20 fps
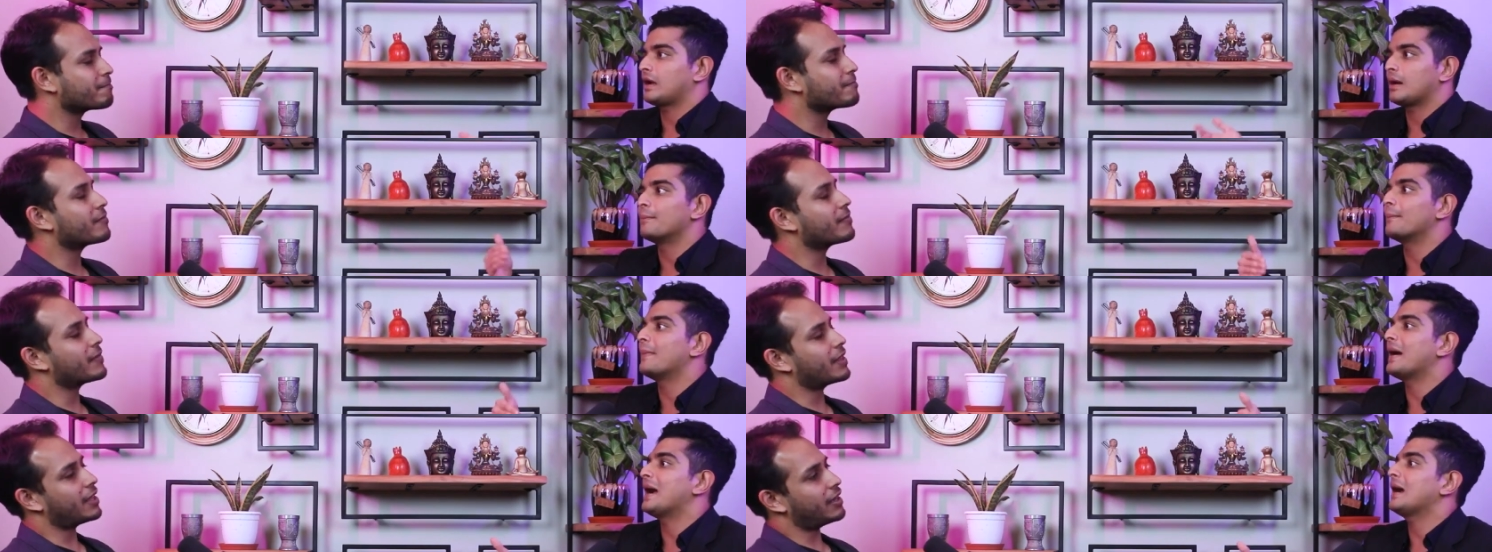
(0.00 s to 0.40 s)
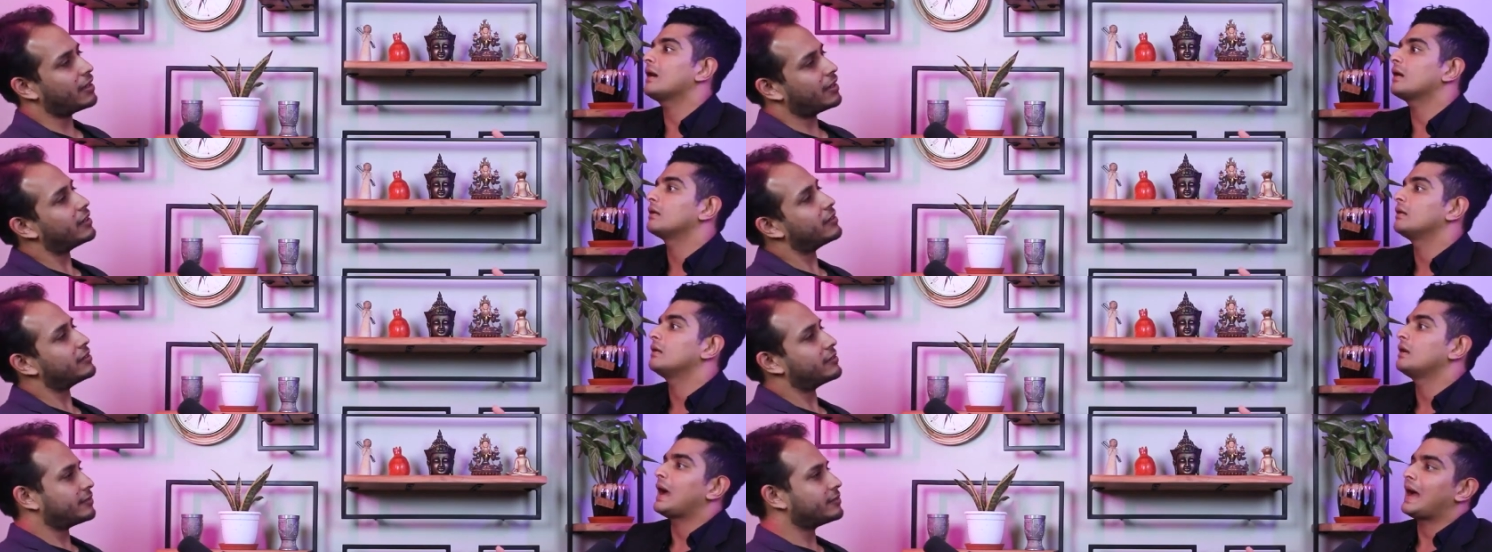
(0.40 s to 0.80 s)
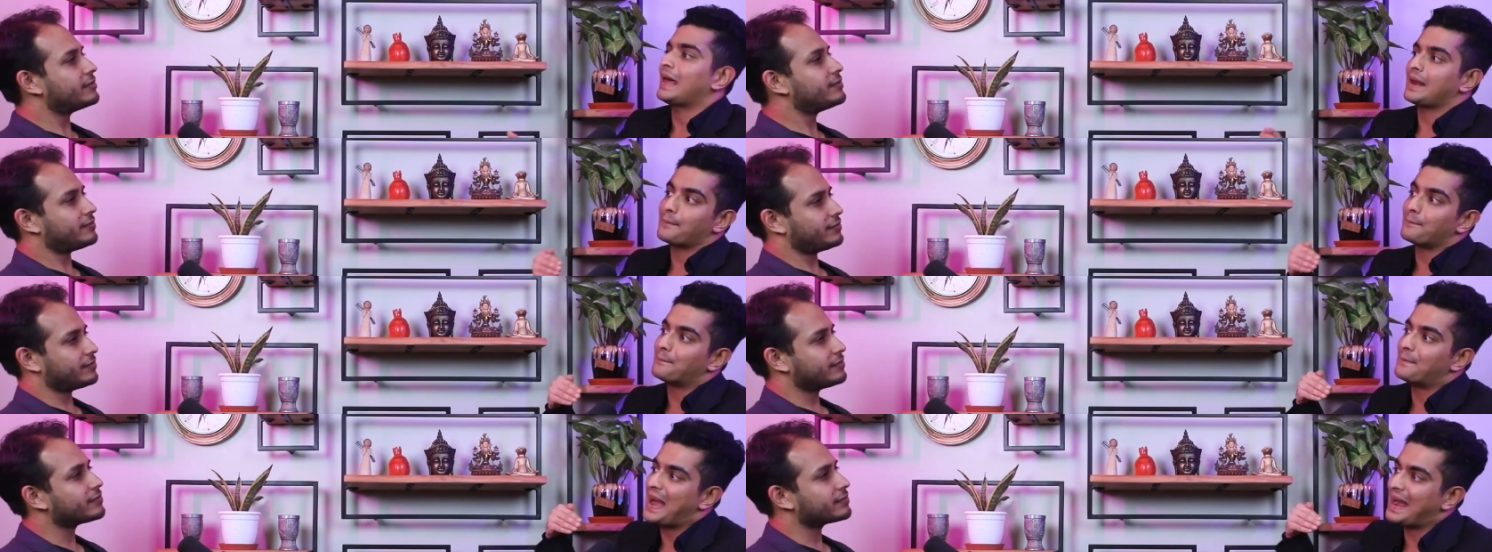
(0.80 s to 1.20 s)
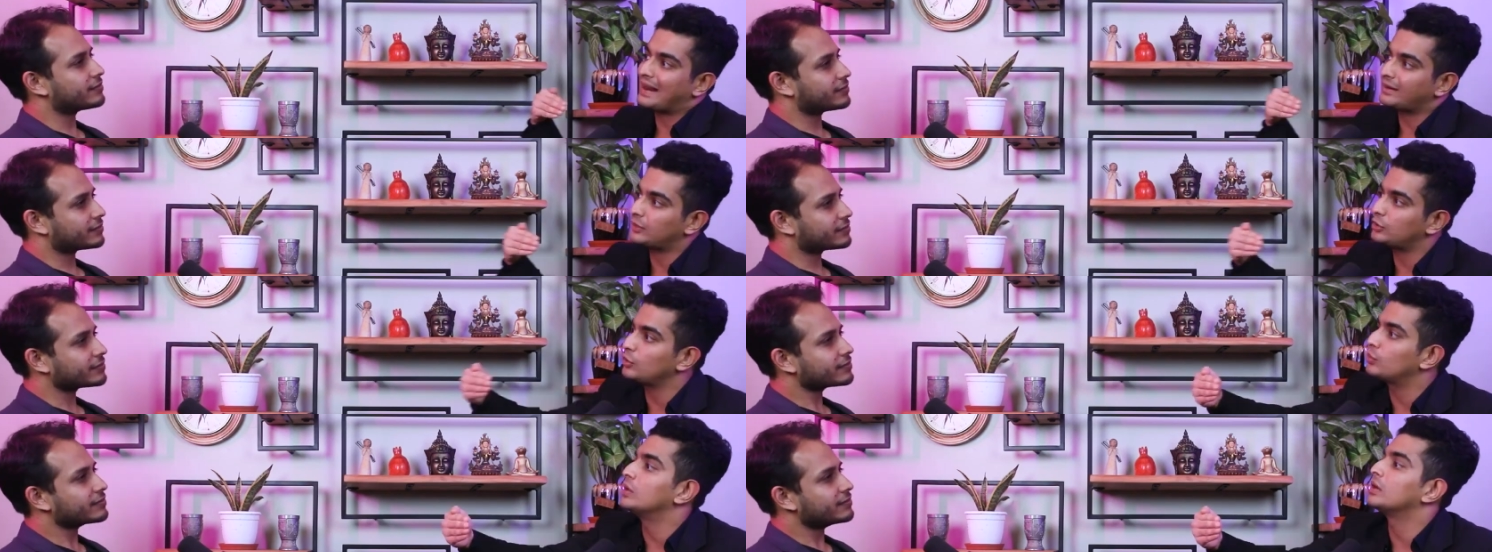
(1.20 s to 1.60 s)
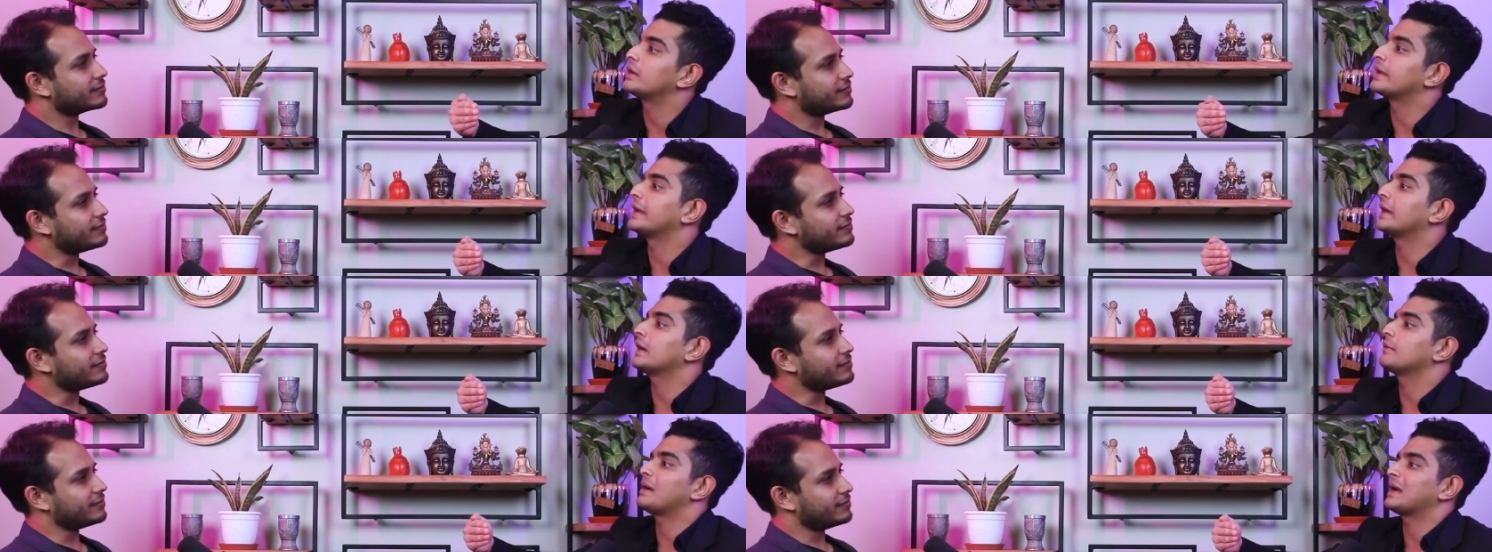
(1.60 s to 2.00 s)
Speaker 1: I come back and I'm back to
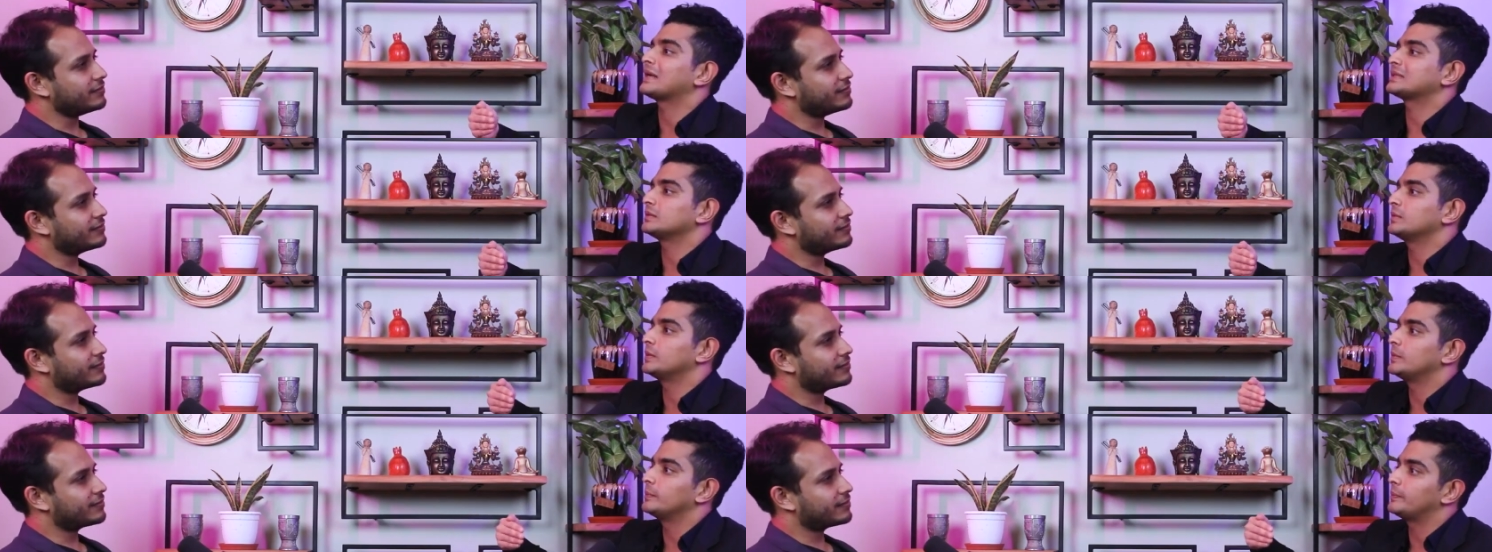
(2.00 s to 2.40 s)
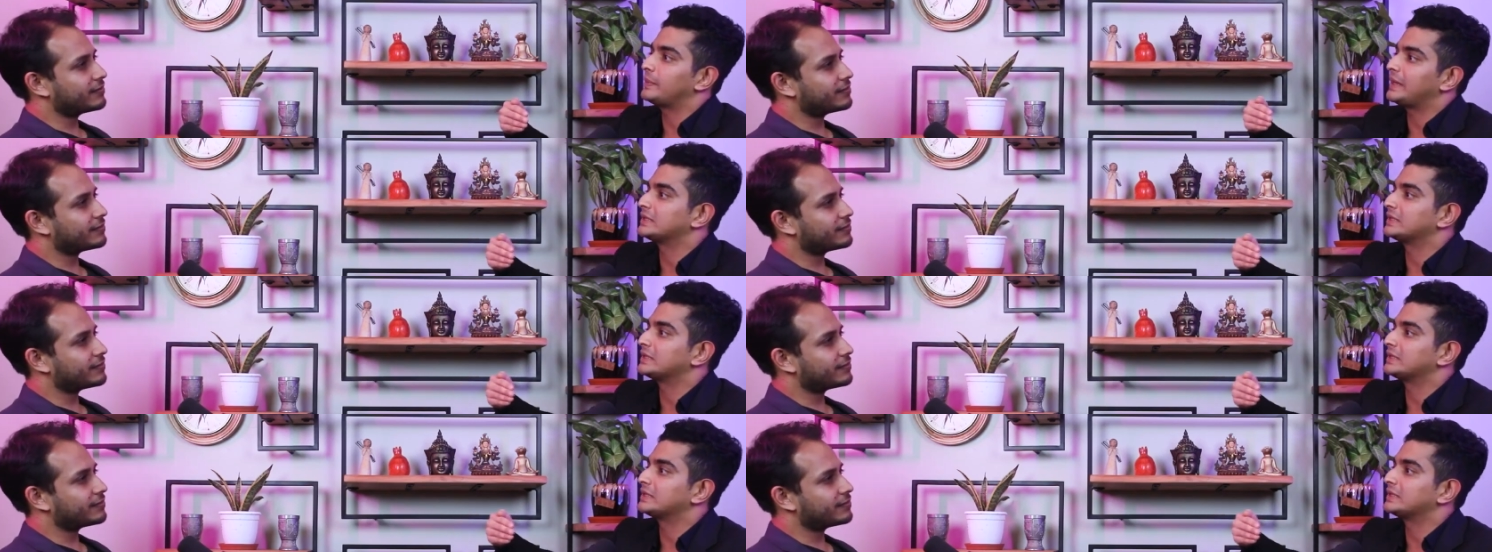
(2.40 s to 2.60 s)
working at maximum